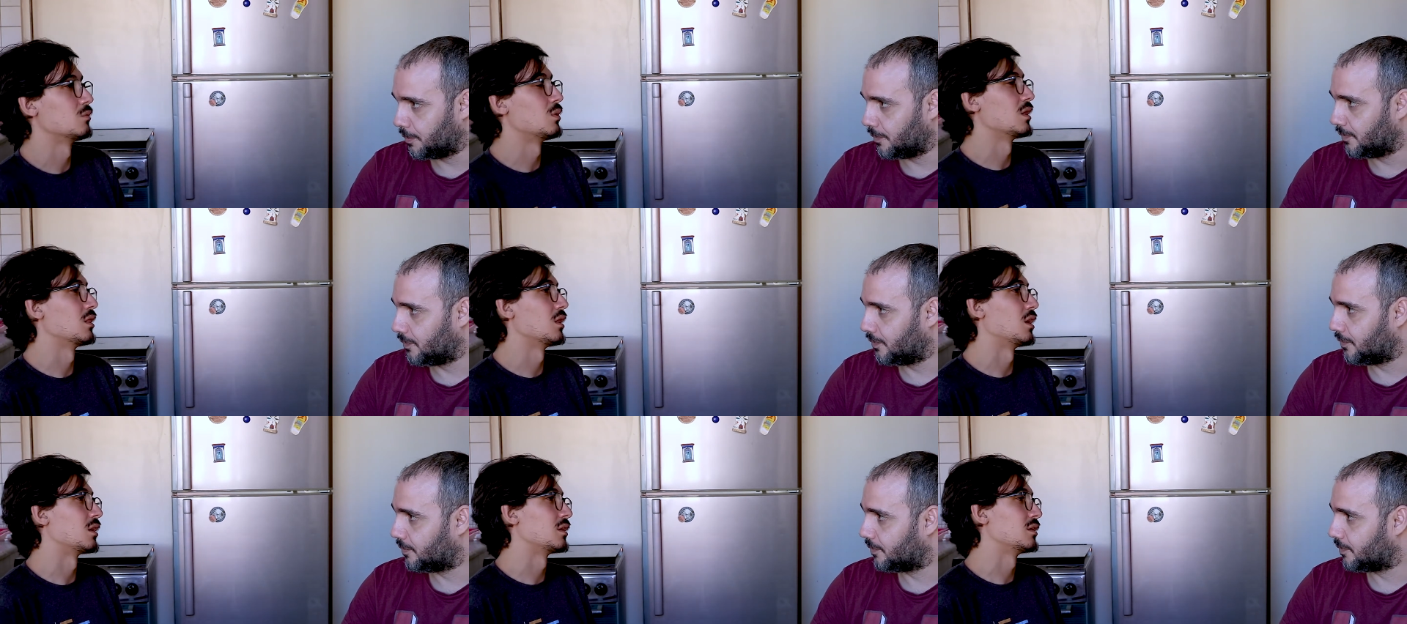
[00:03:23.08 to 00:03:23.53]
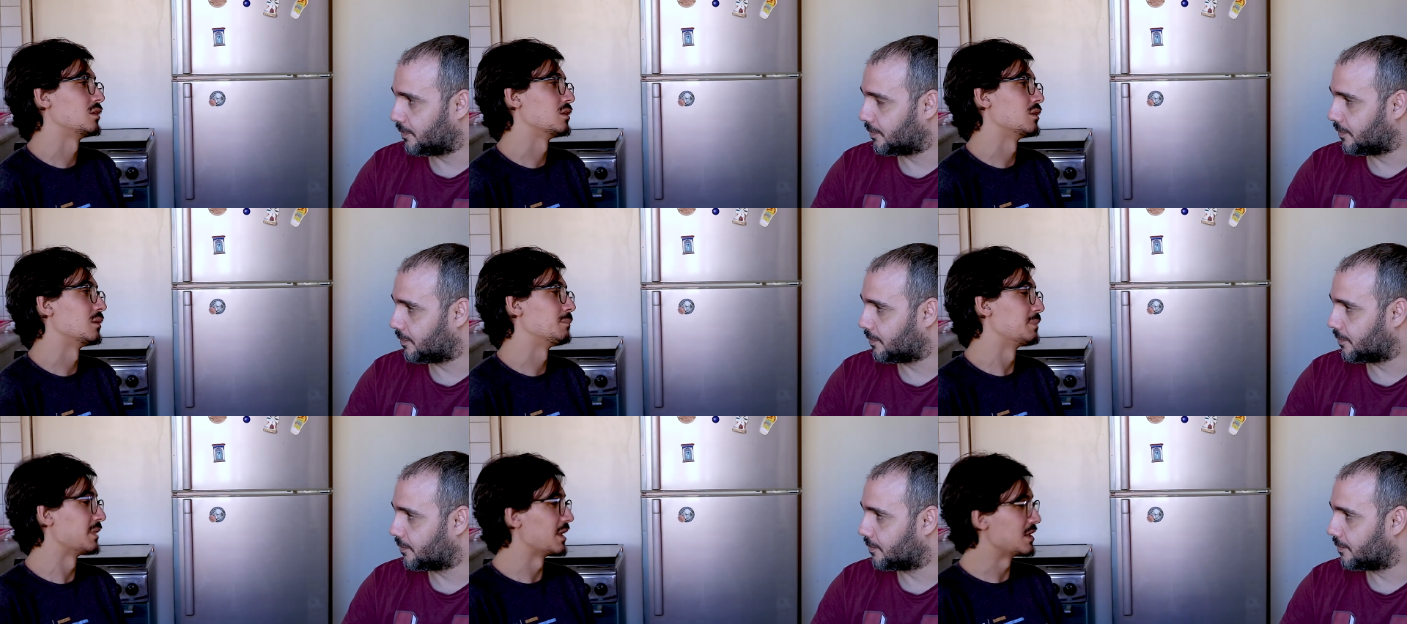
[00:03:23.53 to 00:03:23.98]
Speaker 1: well,
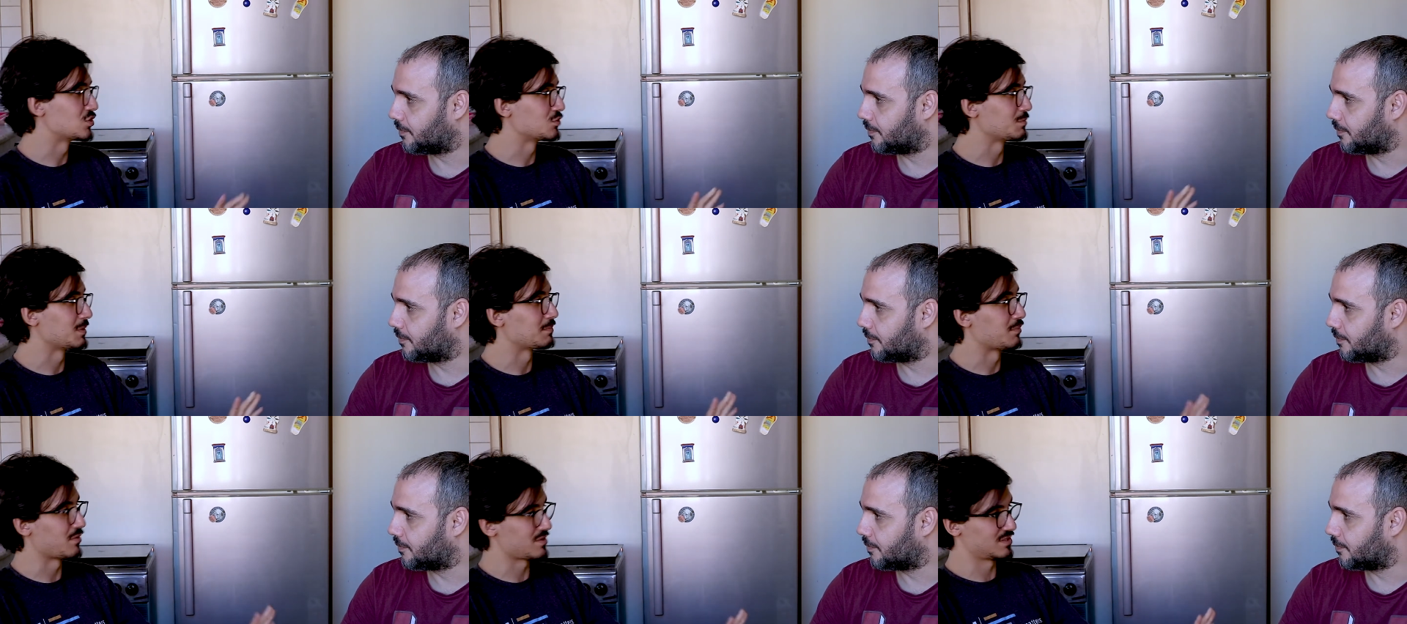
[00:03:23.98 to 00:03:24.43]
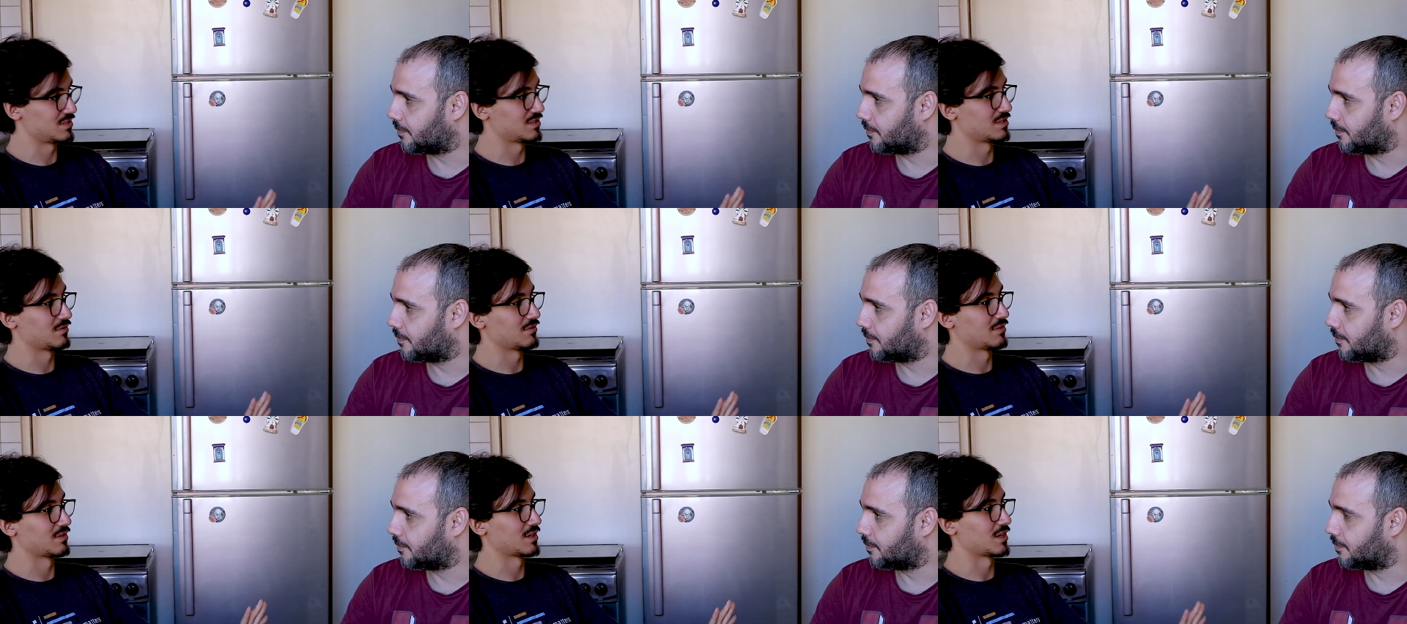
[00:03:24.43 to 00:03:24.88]
I plan to be
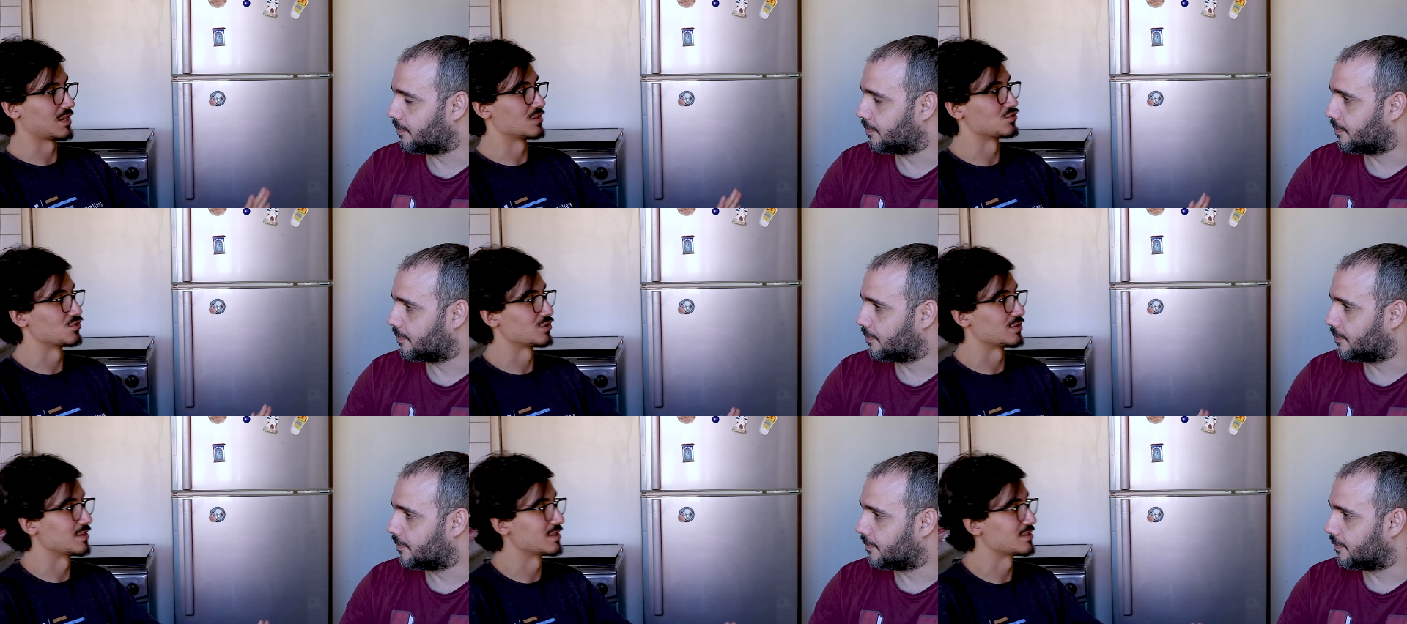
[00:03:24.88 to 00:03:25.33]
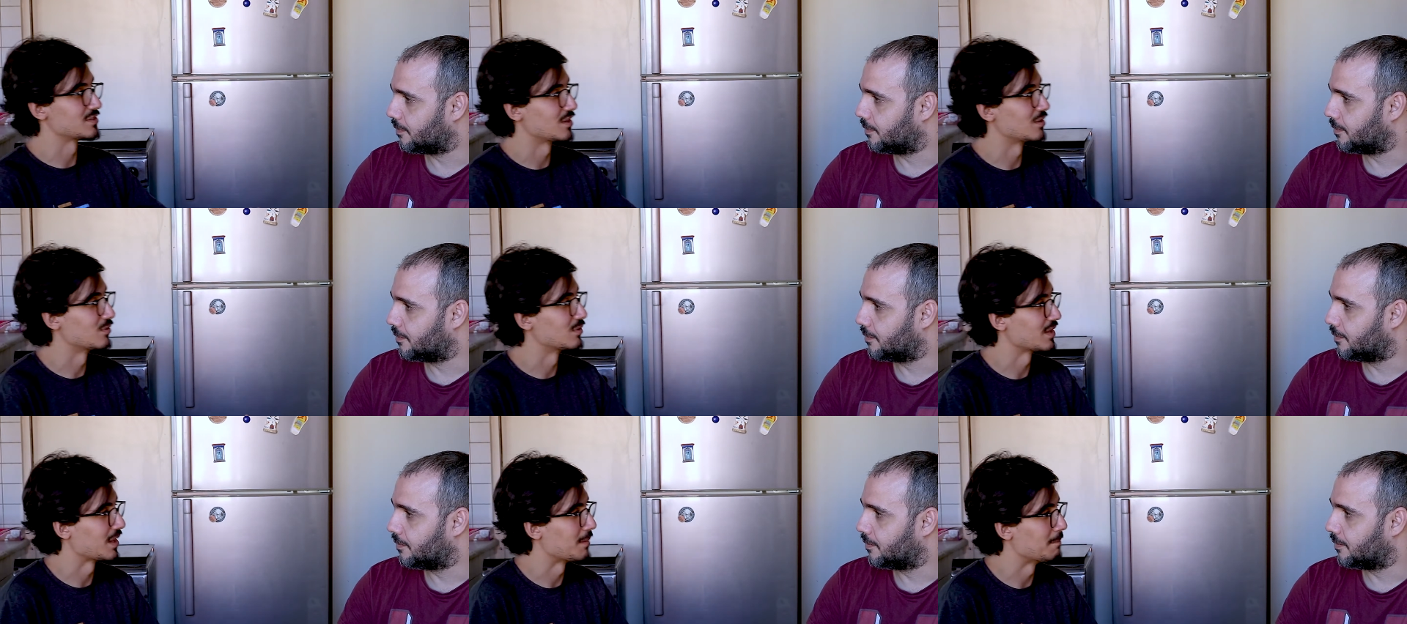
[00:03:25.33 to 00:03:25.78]
president of the country, not
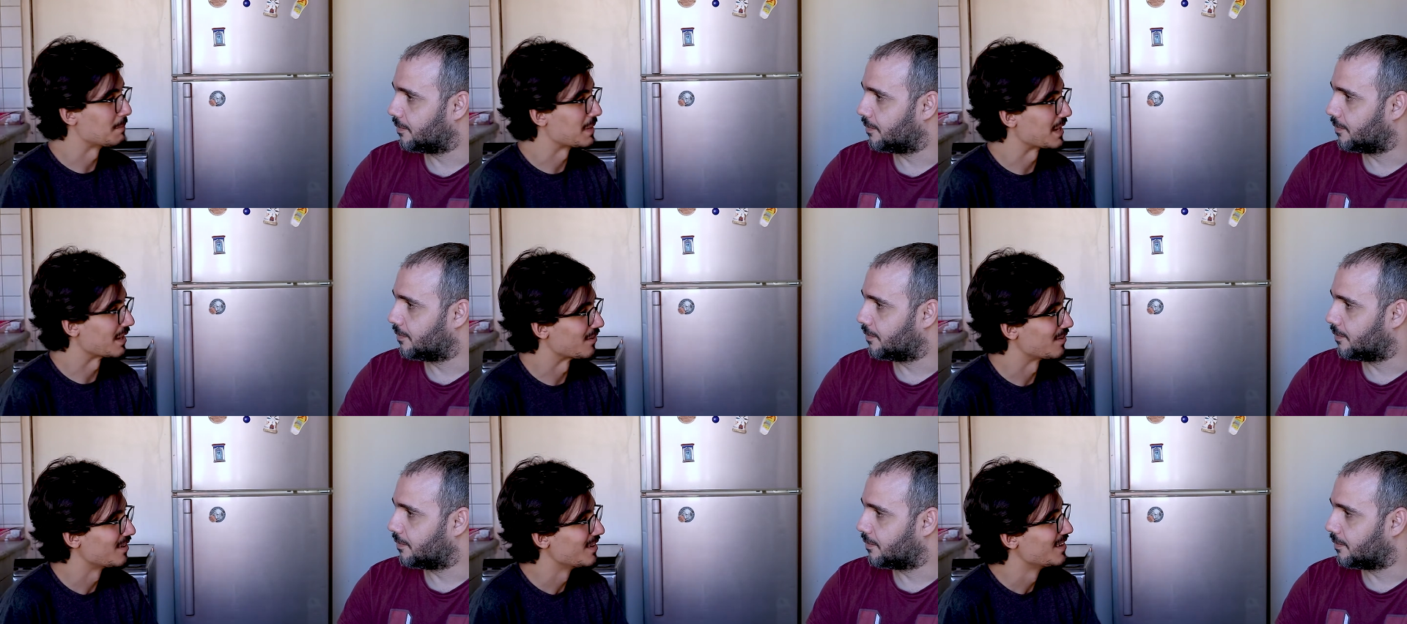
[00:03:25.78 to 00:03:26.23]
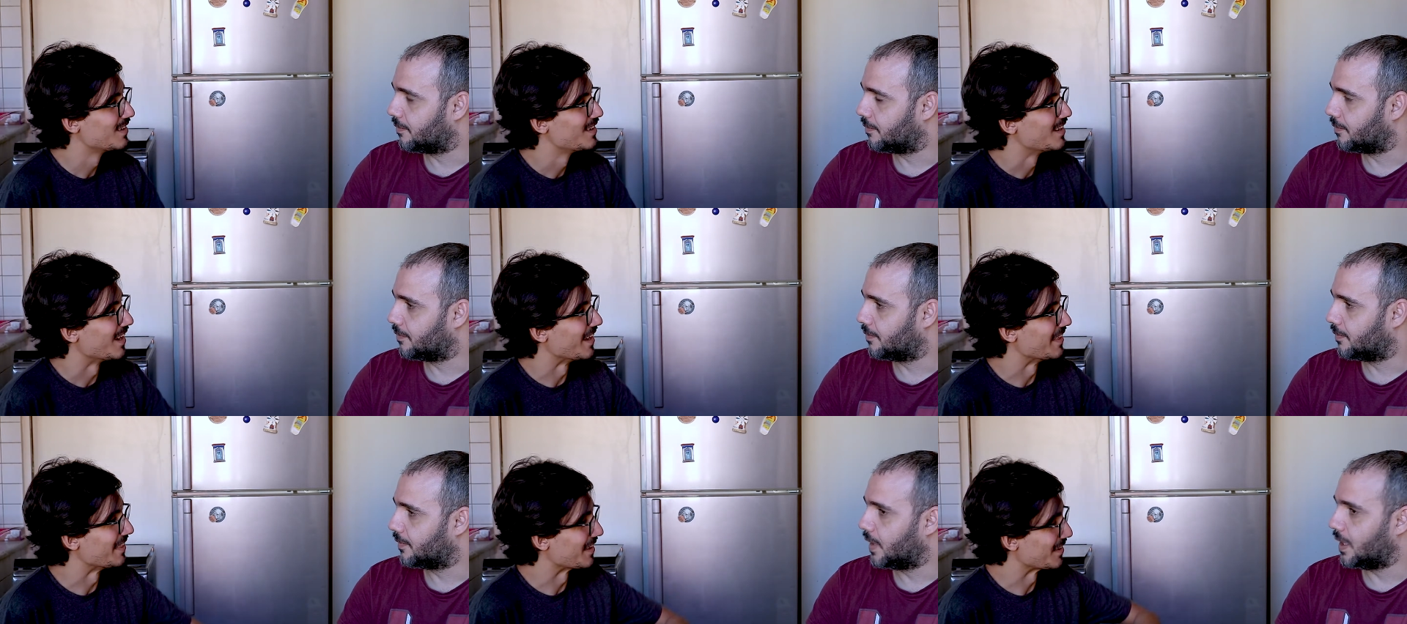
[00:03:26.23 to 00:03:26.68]
only a mayor
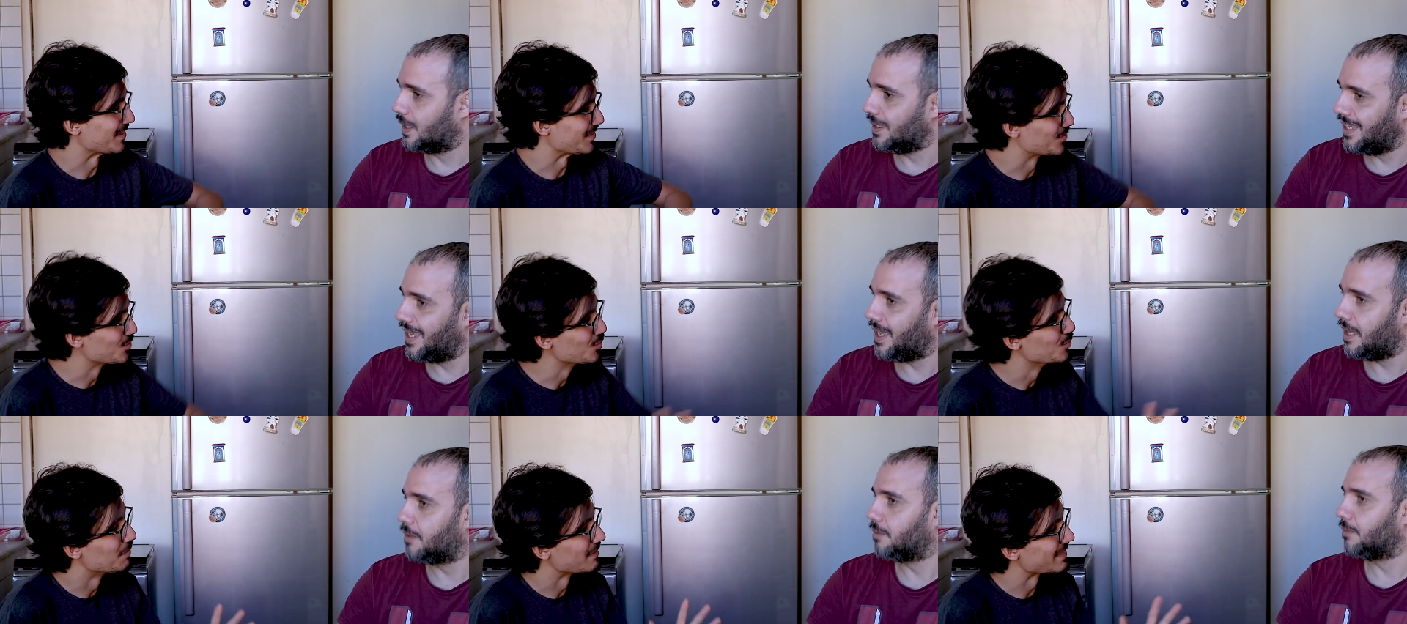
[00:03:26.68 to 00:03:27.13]
and I yeah, do